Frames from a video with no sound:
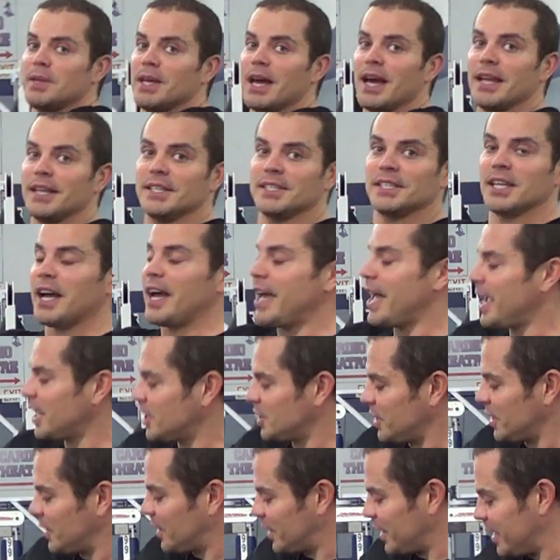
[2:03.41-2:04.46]
Honest, I
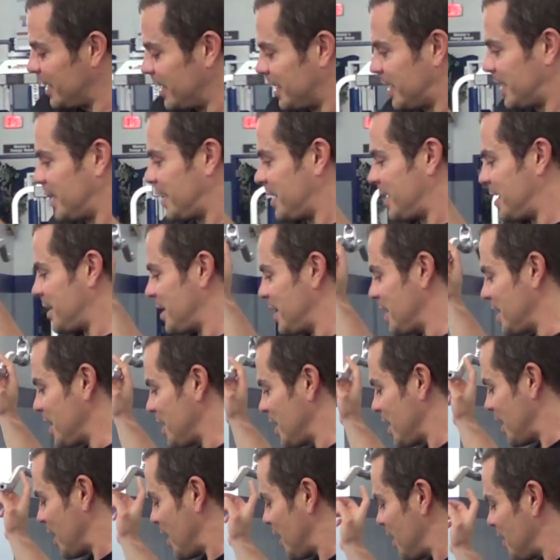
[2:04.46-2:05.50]
actually think
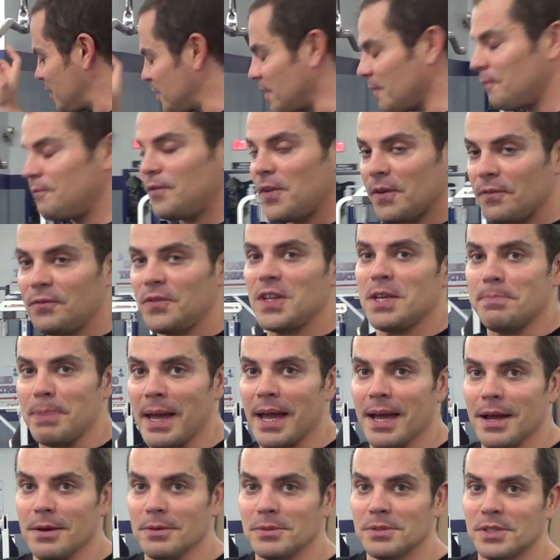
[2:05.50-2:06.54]
the 50
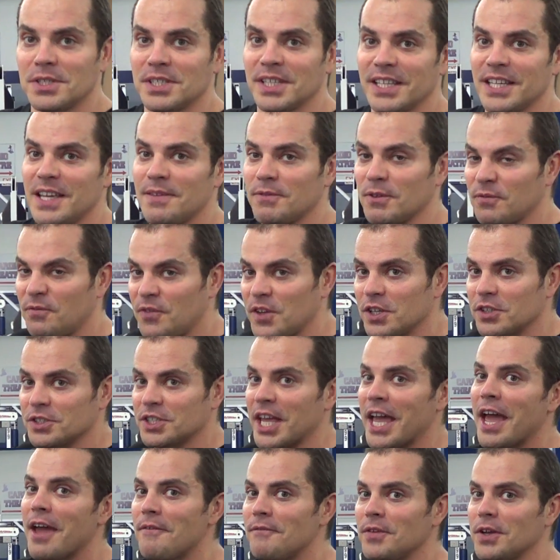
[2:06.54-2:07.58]
pounds even
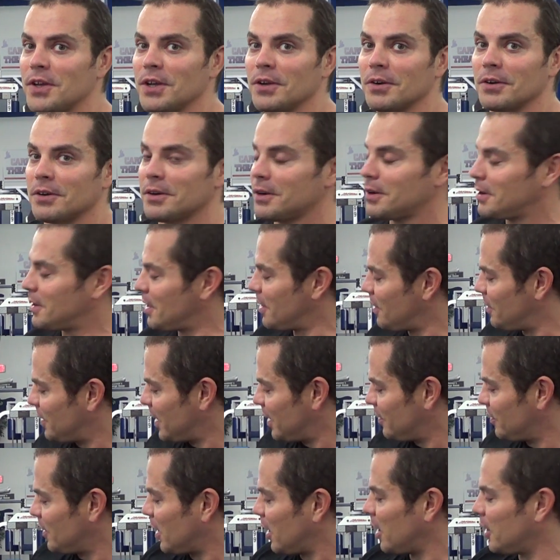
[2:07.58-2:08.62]
feels heavier
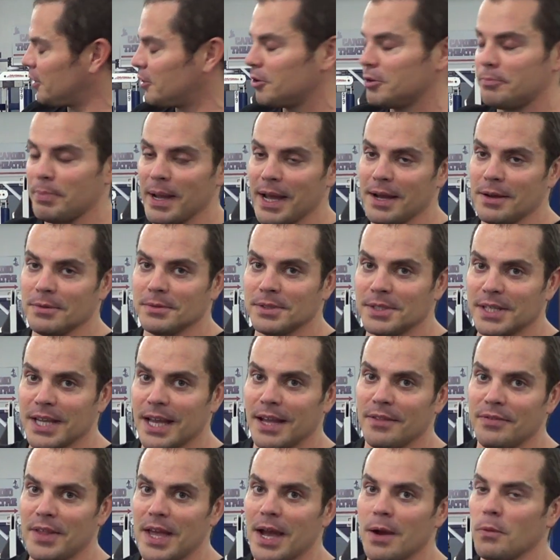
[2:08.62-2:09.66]
than the 100 pounds
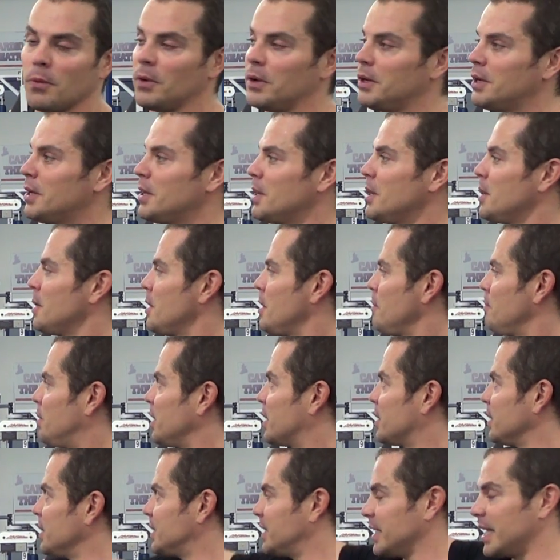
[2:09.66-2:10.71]
on that one,
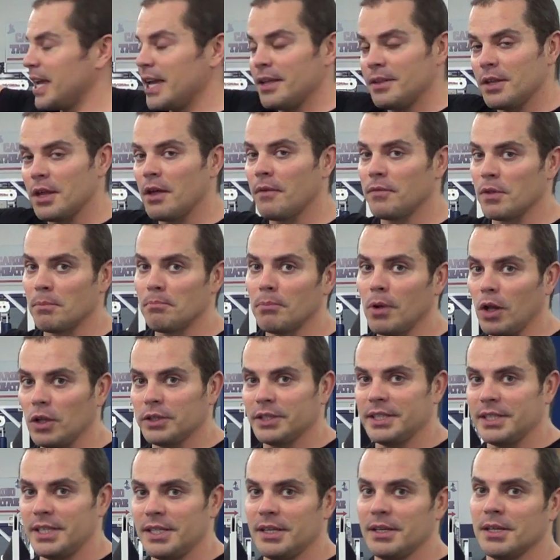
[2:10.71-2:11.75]
because again of the
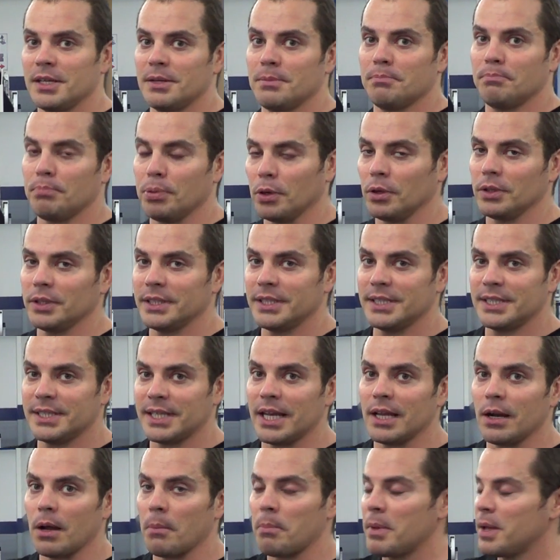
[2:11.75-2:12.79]
multi-pulley
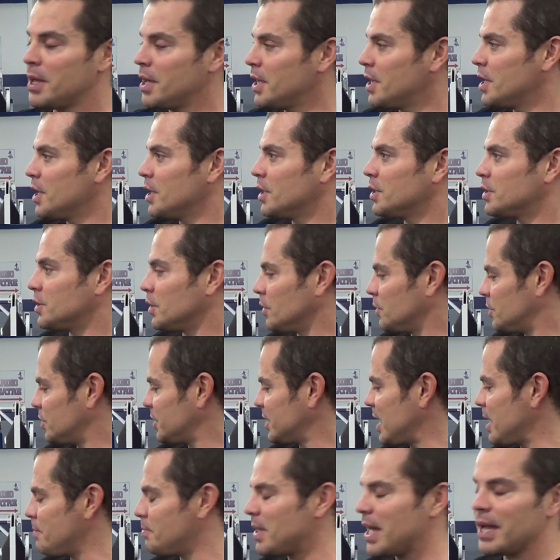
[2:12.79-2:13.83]
setup. So just
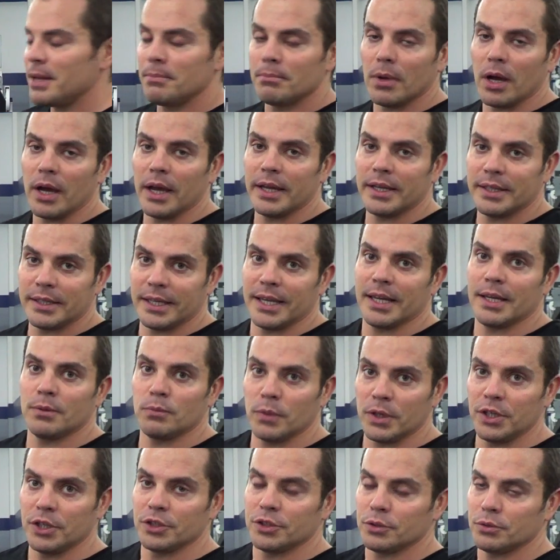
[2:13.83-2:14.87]
keep that in mind again
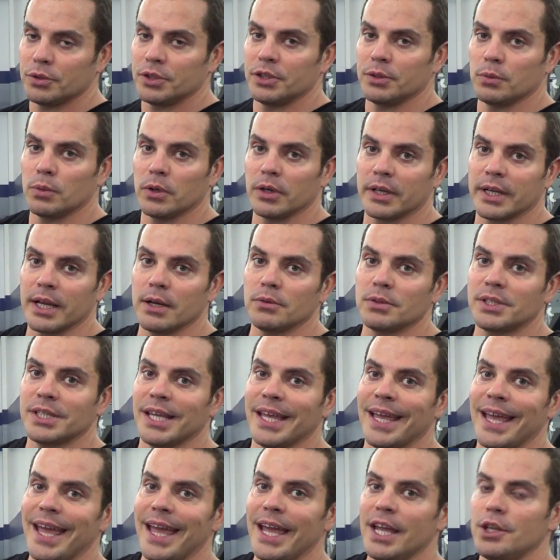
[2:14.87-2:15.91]
when you're doing your workouts,
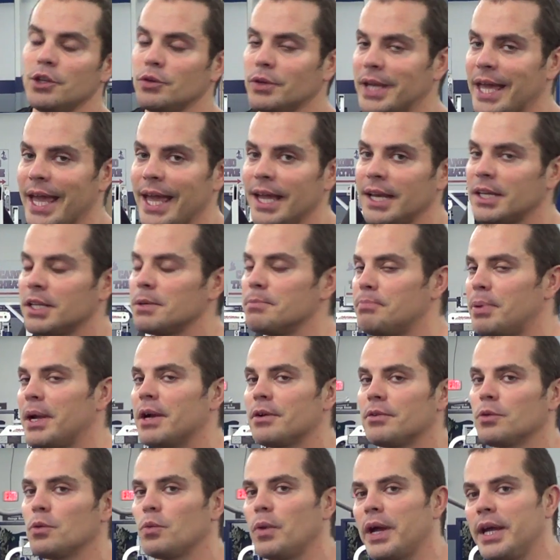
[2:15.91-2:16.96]
and you can't
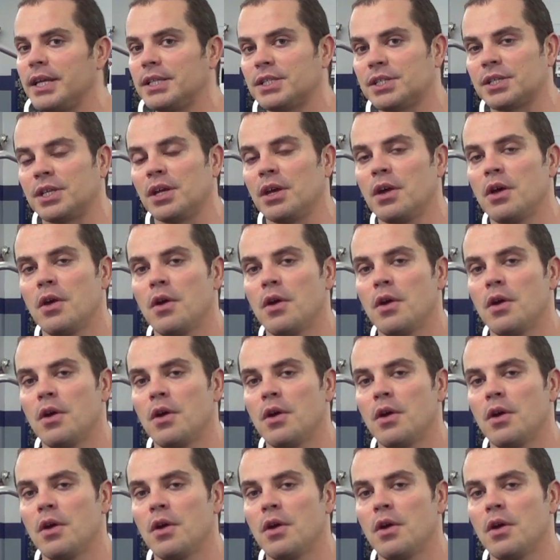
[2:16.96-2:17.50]
compare the weights